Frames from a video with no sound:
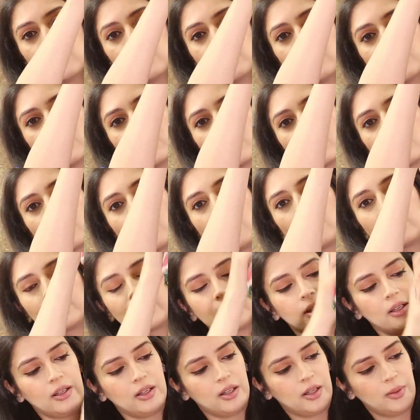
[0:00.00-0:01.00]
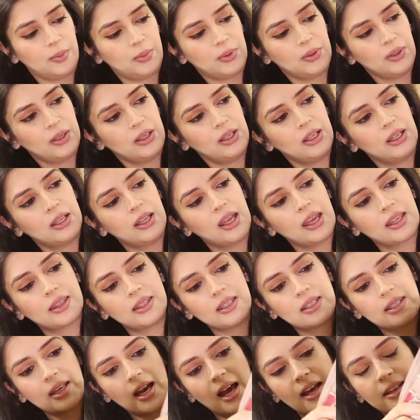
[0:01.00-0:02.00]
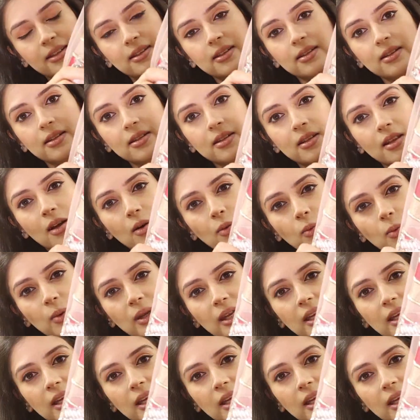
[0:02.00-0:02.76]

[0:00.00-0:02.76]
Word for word: we just hold it up like the tassels that